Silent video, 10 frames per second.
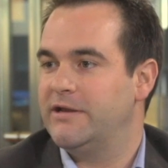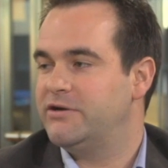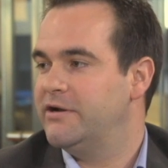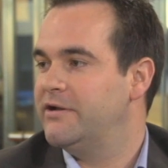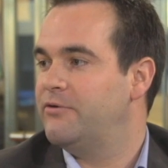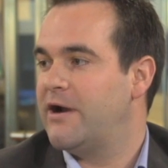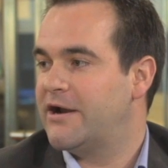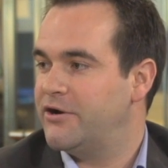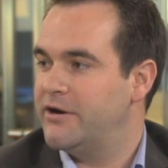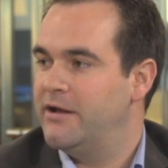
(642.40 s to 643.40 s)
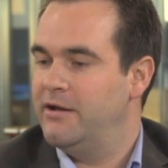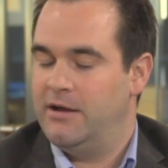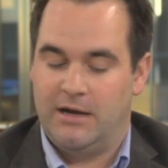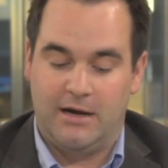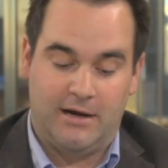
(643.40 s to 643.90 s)
where they turn in a record
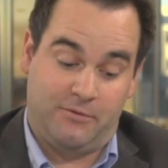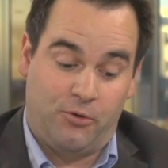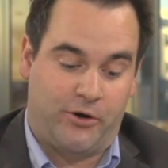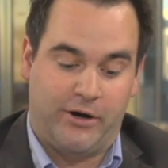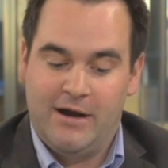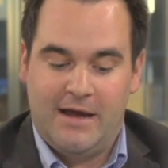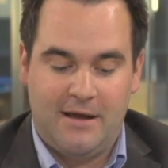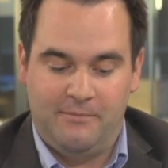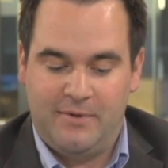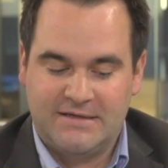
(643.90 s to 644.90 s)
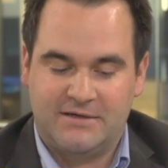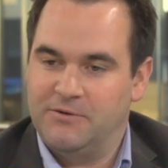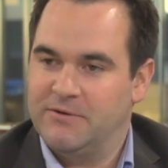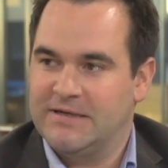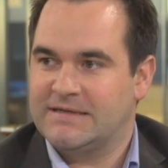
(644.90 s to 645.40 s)
uh, quarter. And
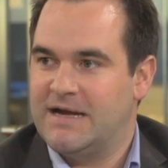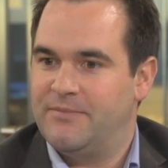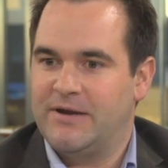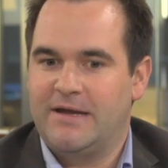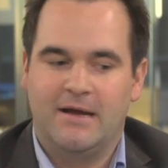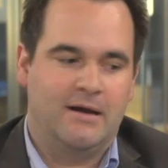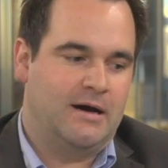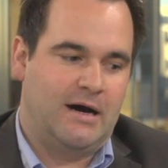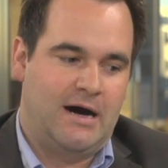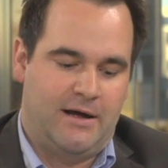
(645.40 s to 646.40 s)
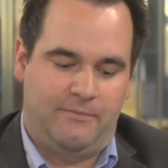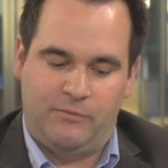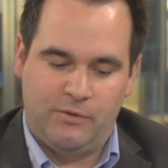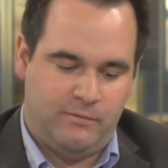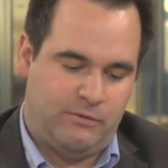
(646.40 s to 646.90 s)
basically, with this company, uh,
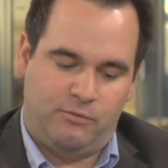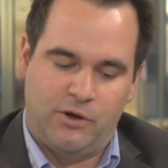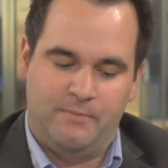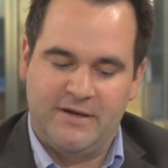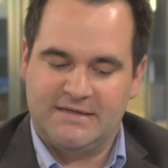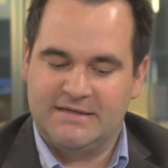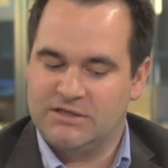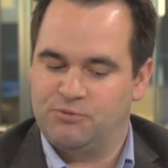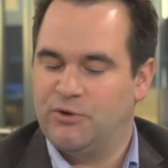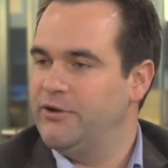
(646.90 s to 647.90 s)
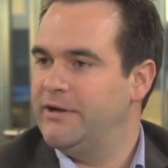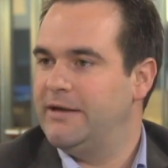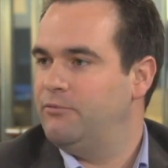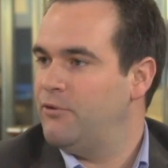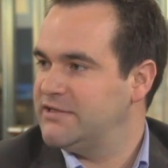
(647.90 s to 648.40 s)
th their business is
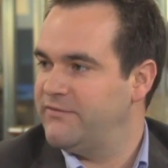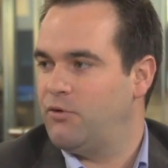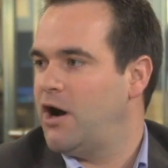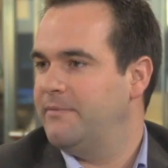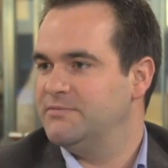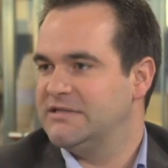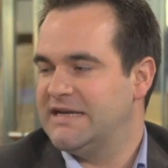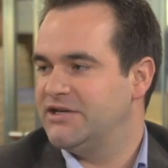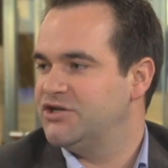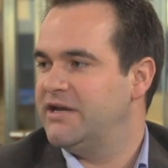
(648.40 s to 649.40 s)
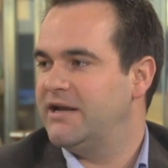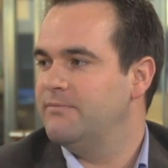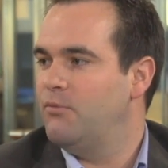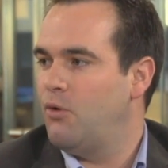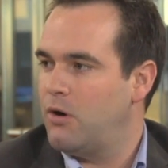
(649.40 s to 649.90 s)
really reservoir optimization,
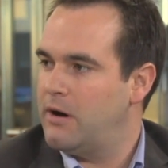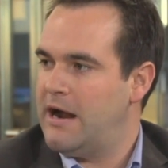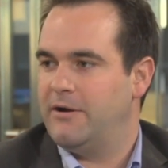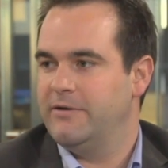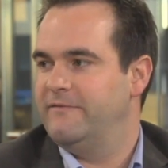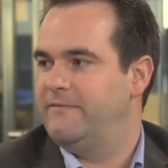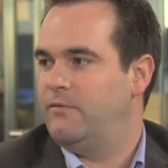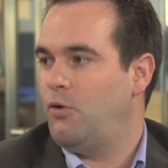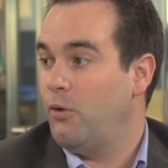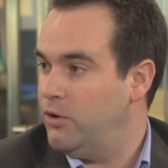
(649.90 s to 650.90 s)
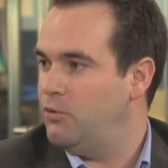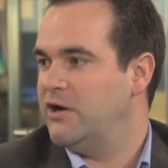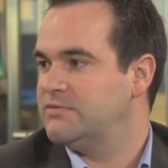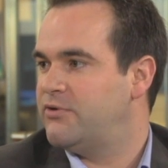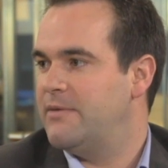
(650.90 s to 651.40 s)
getting more out of oil
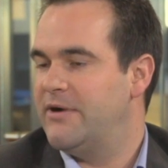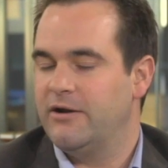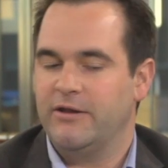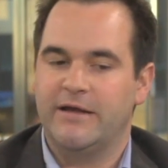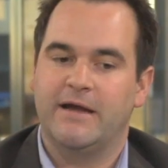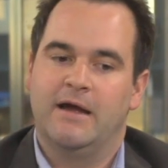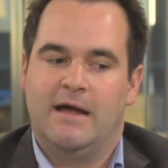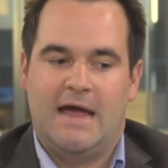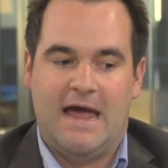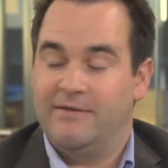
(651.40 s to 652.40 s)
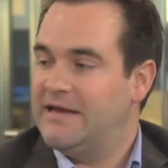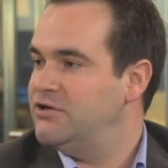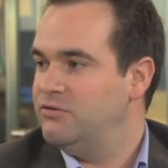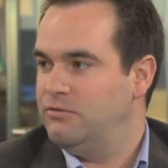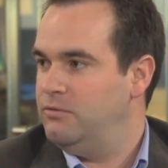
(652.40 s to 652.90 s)
wells primarily, and they
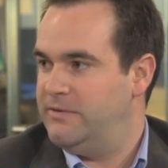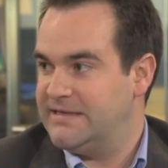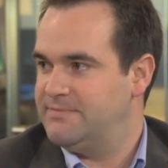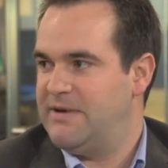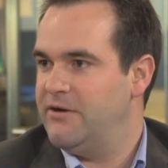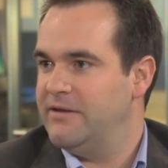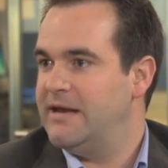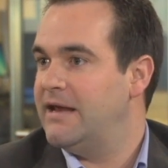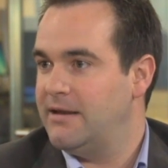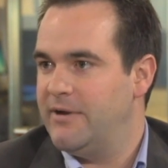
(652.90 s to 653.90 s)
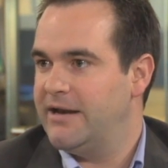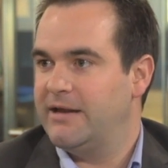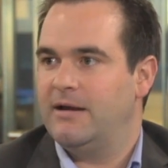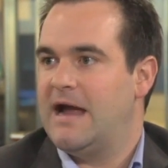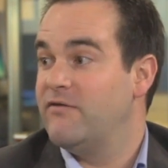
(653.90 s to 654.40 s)
do this better than
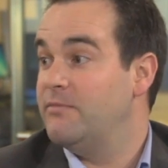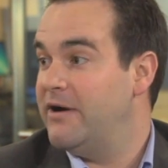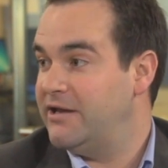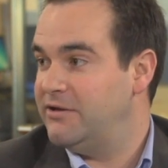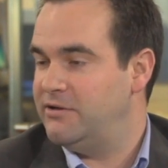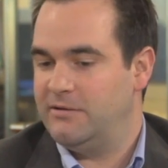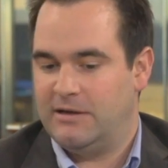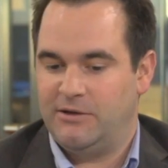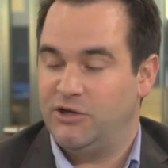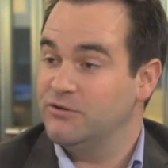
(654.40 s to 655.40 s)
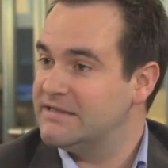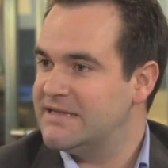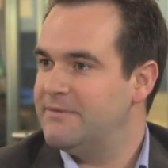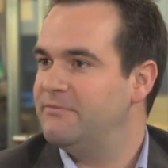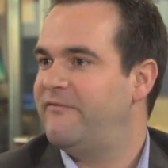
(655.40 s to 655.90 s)
anybody. Everybody
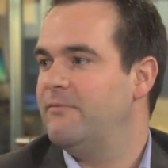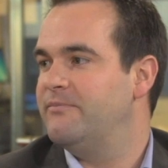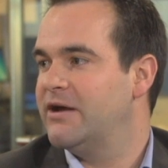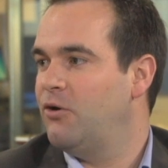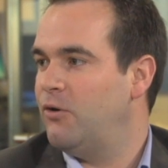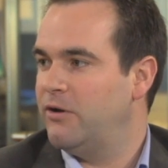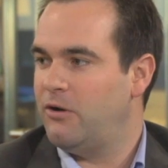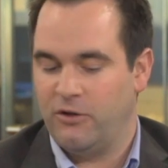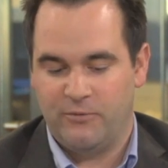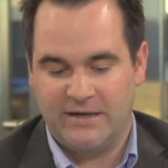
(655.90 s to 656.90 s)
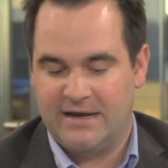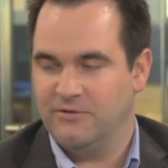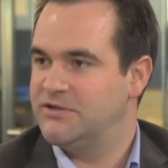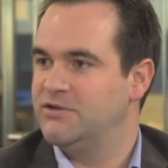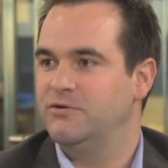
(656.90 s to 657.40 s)
uses them from big oil all the way
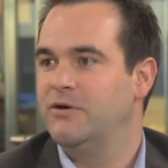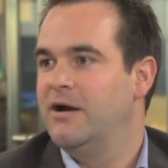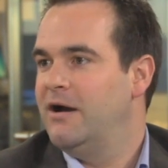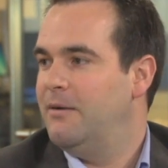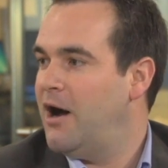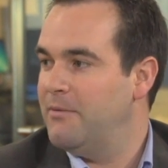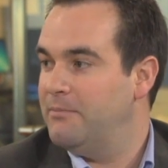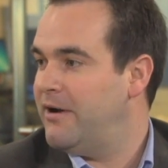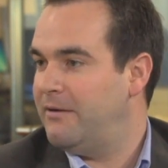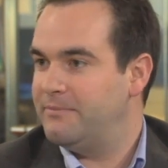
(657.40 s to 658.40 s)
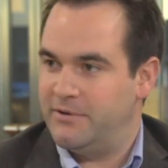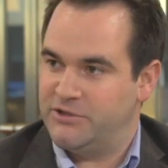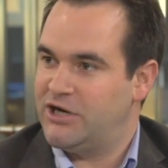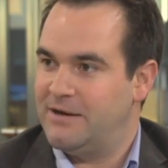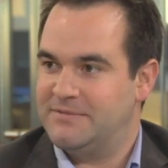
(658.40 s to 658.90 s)
down to mom and pop
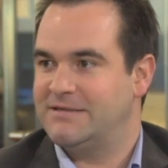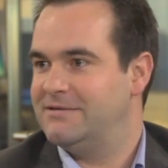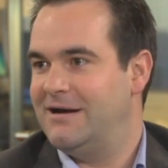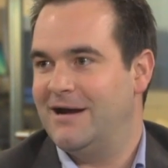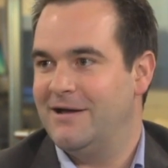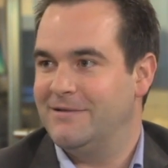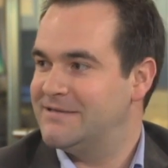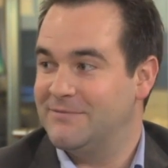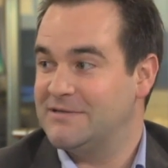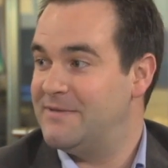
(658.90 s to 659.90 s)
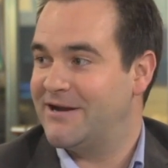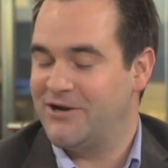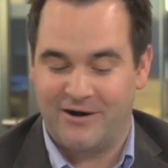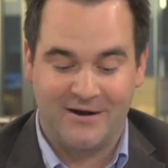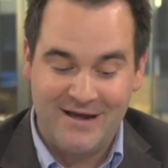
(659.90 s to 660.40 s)
shops mm -hmm. uh, mm-hmm. in somebody's
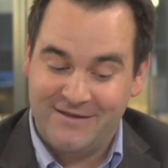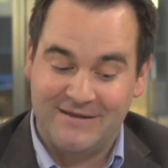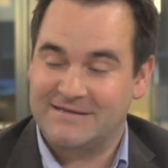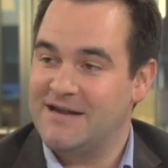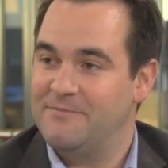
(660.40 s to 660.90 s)
backyard. This